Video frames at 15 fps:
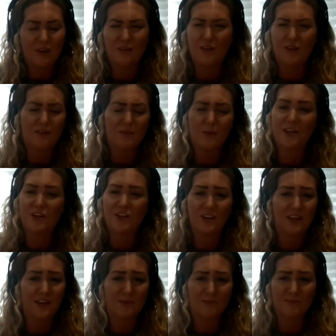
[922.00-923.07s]

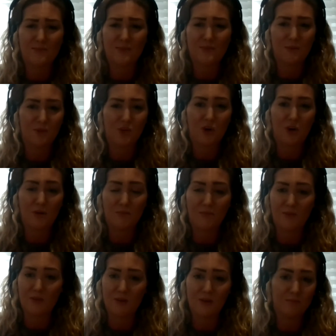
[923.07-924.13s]
especially
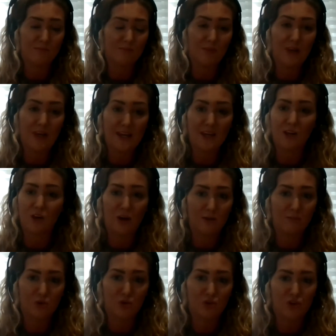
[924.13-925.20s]
sometimes a late
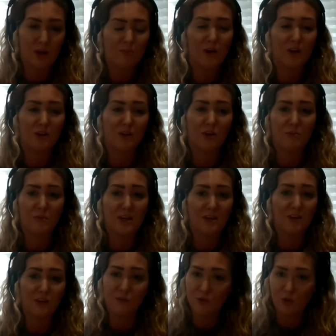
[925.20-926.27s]
client project might come
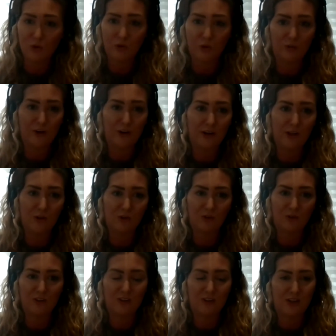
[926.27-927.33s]
in you've not got very
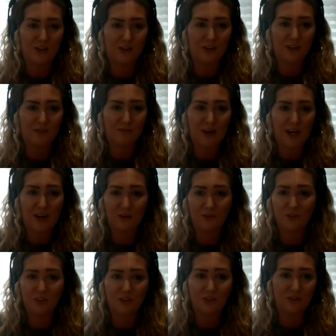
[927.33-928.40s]
long to turn it
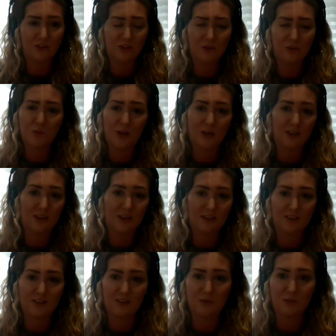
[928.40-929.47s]
round and you're working
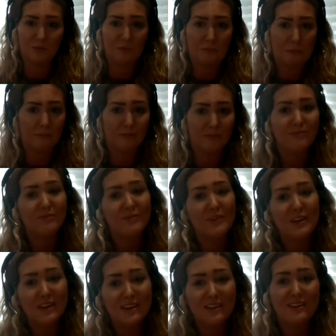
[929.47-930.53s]
till
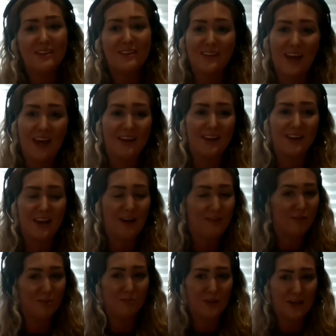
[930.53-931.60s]
10
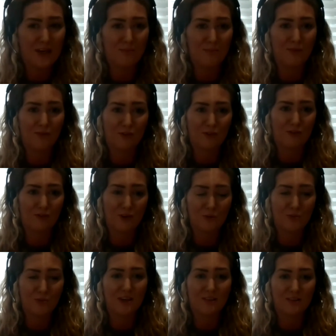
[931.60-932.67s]
11 p.m for a few
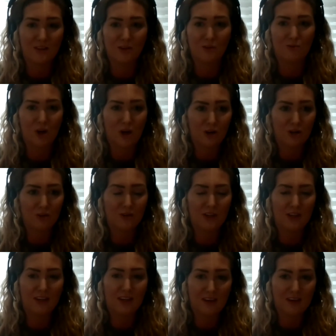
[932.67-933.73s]
weeks in a row
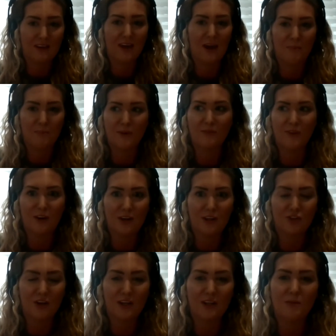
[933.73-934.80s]
it, it can be very
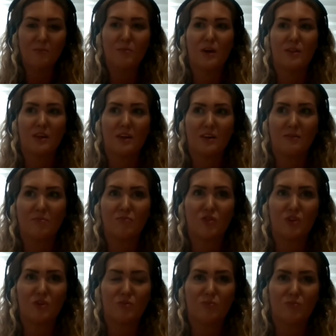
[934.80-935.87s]
draining but i think
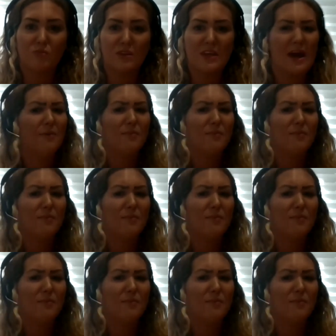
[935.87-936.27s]
just yeah